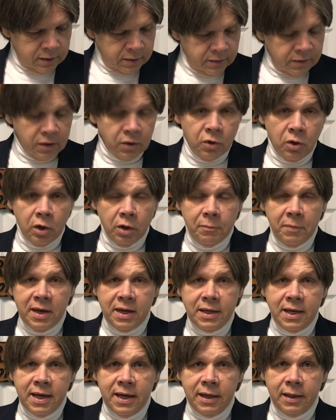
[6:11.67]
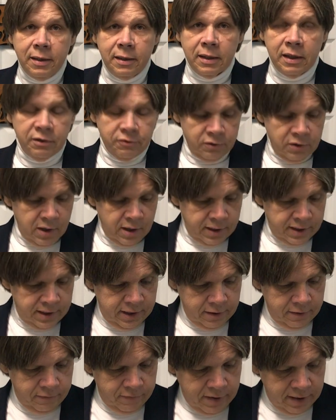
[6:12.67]
And they're going to be dead unless God
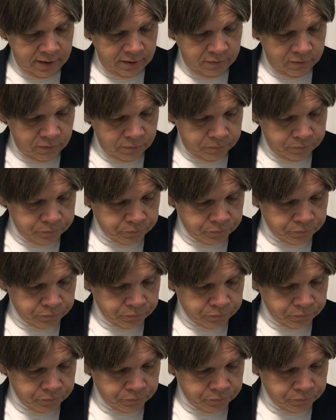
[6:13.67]
intervenes.